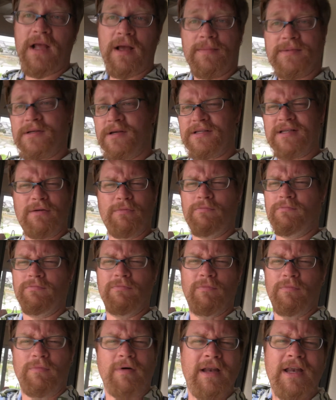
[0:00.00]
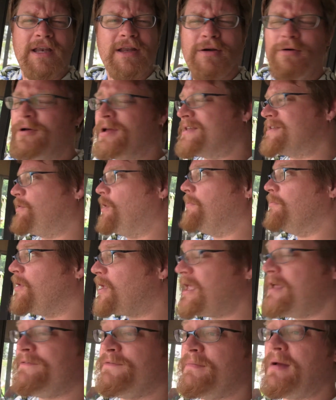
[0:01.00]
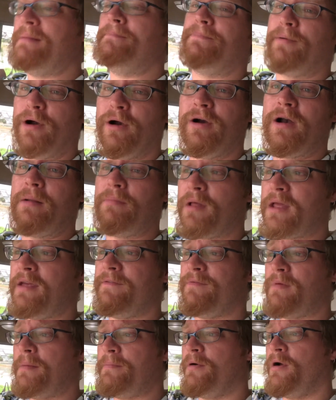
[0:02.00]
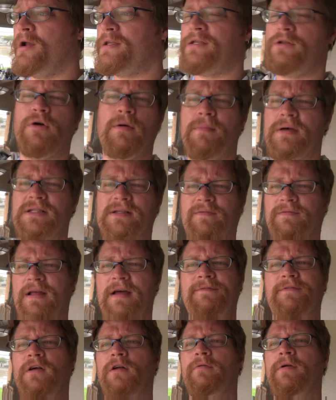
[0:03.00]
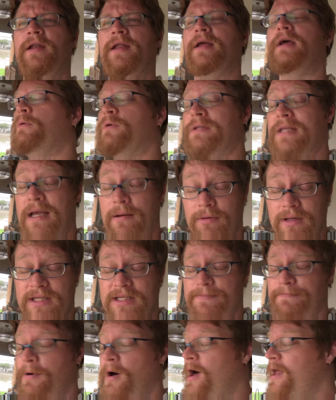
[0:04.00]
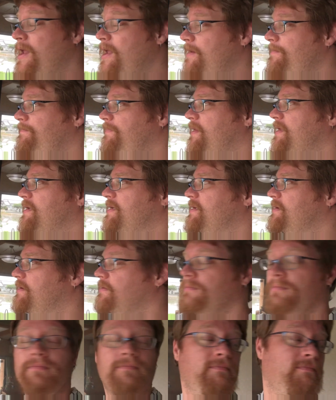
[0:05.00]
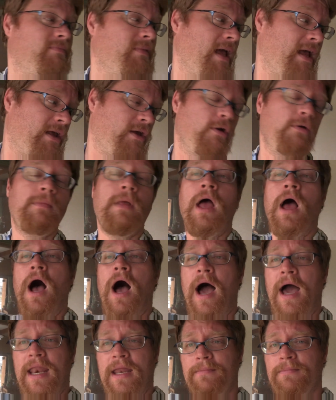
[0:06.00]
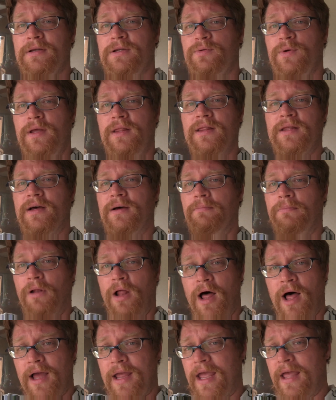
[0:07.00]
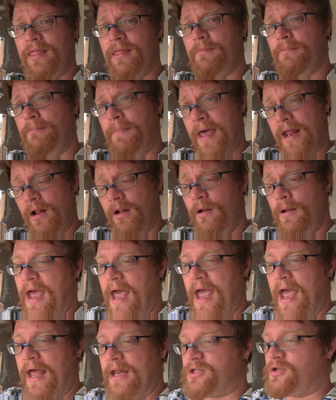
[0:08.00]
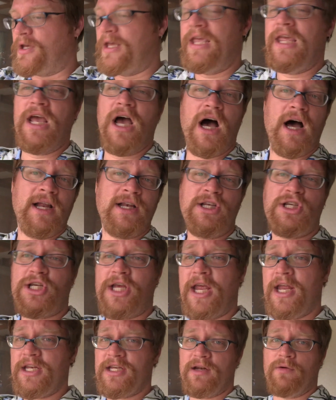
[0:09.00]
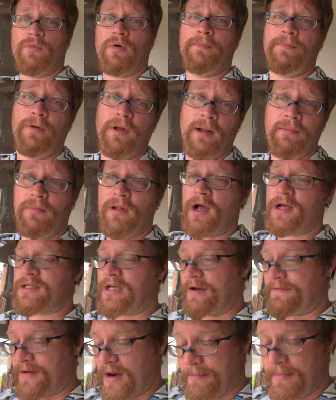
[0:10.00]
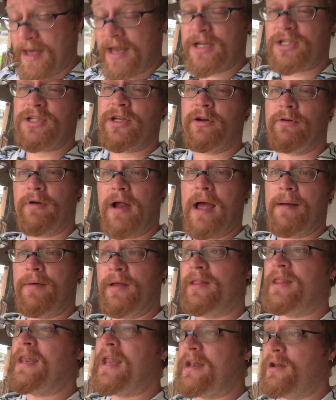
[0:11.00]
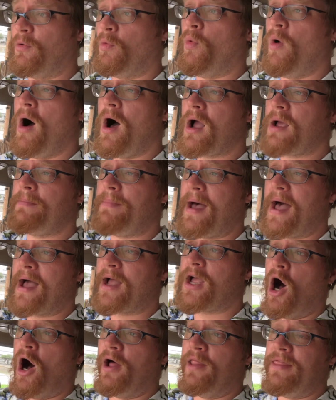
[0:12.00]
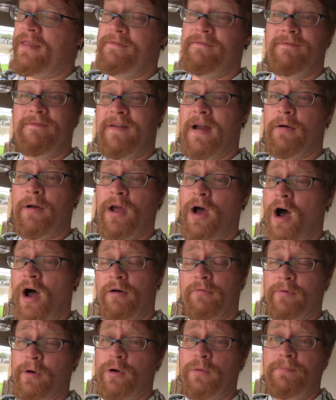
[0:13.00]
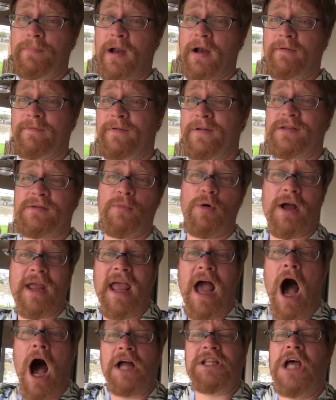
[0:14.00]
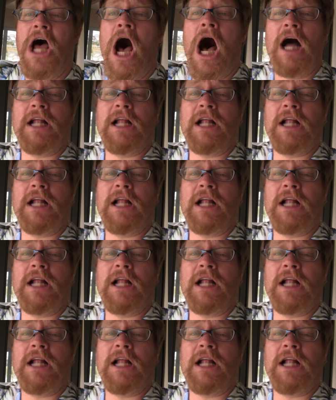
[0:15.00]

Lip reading: comes out and said, "What are you doing?" He said, "I'm looking for my bird, He said, "Oh, it must have left already." Was able to spot it. Thank you. Hiding between the block and the metal. And so he unchained it and we're pulling blocks off and I managed to grab it and then had to walk back on the very hot road barefoot. So I'm walking hot,